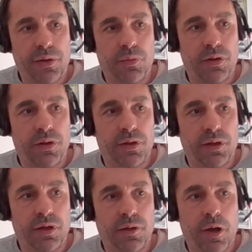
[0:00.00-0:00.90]
with
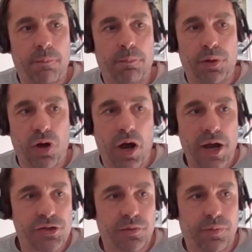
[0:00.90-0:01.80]
a blue
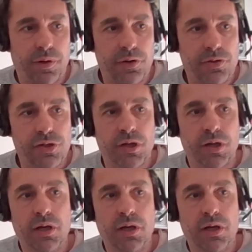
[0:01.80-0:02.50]
hydrogen approach,